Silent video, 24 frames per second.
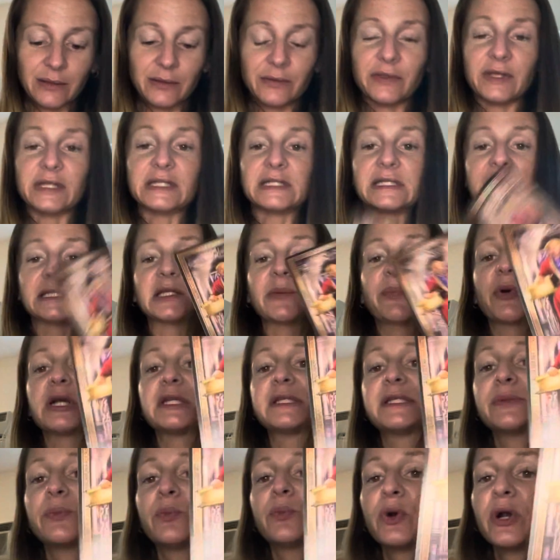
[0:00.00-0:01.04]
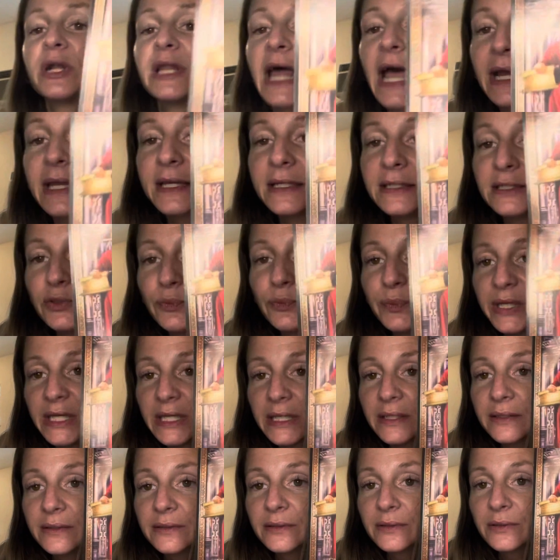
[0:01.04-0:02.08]
this is the person we're lacking to
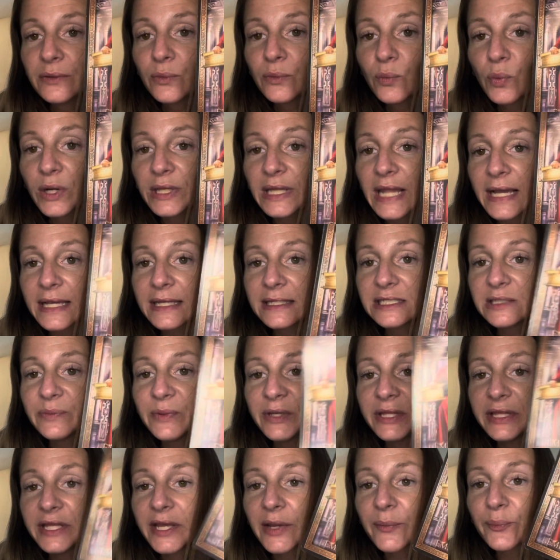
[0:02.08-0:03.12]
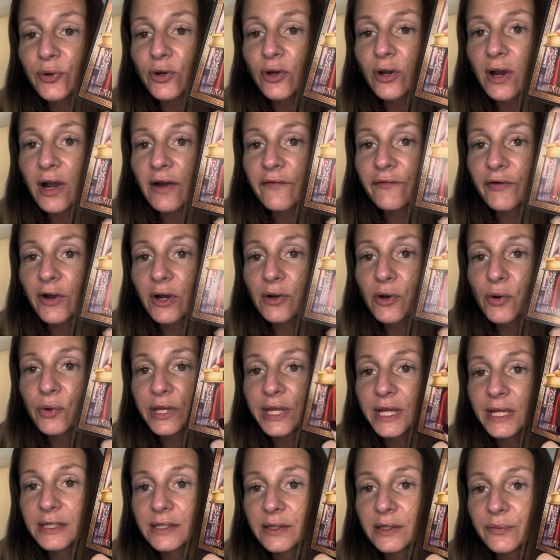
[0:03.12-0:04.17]
be we're lacking to be the emperor of our own
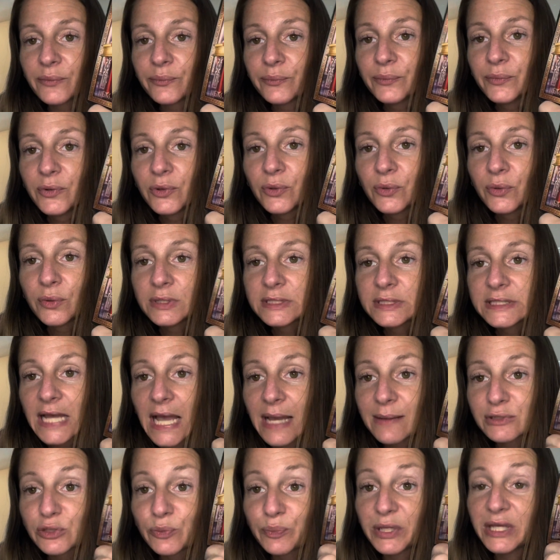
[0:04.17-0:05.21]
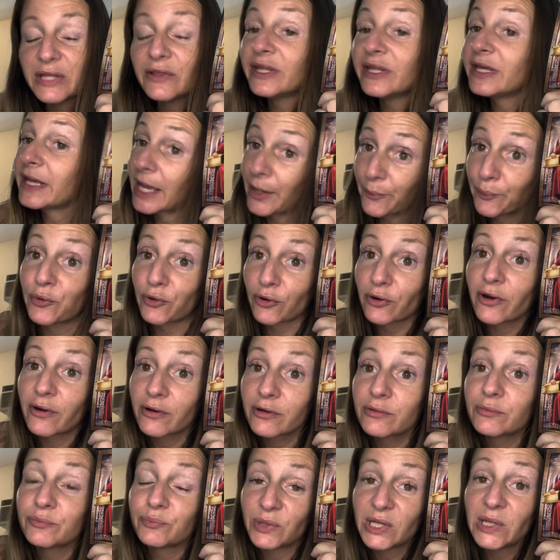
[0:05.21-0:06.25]
kingdom time to be the
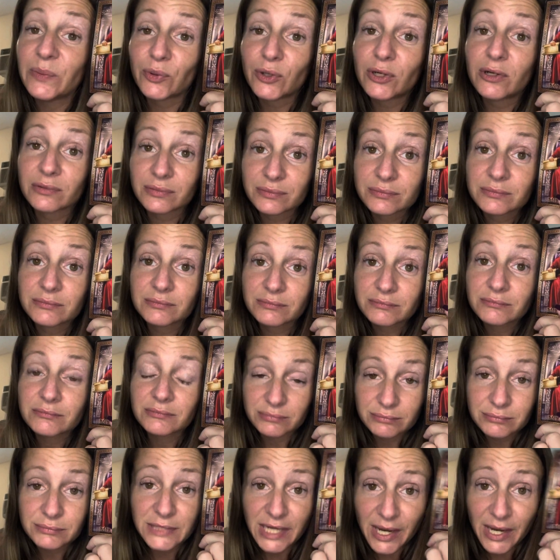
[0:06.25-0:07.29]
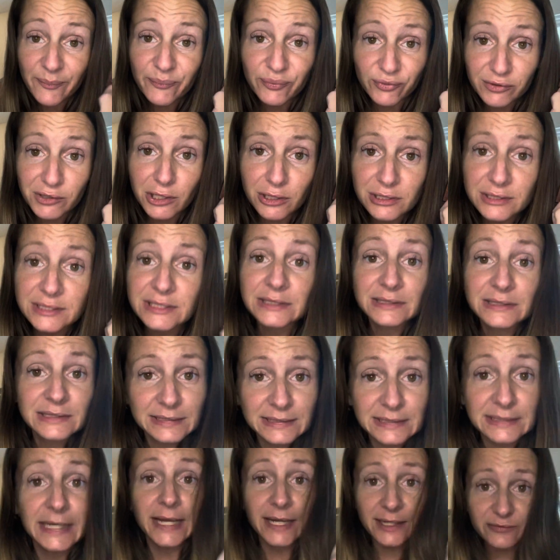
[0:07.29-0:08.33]
emperor people emperors
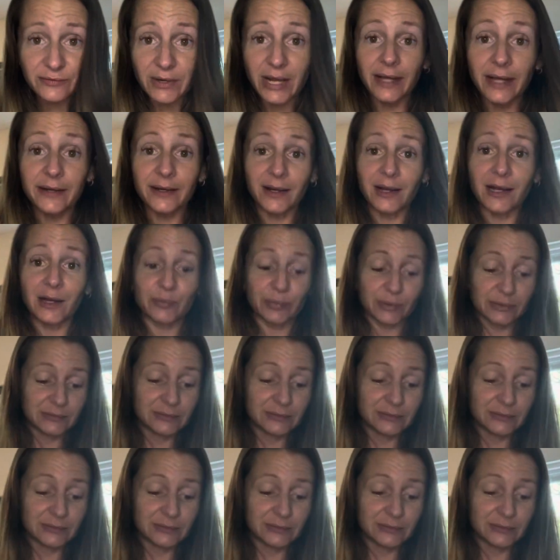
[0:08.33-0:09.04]
stand right up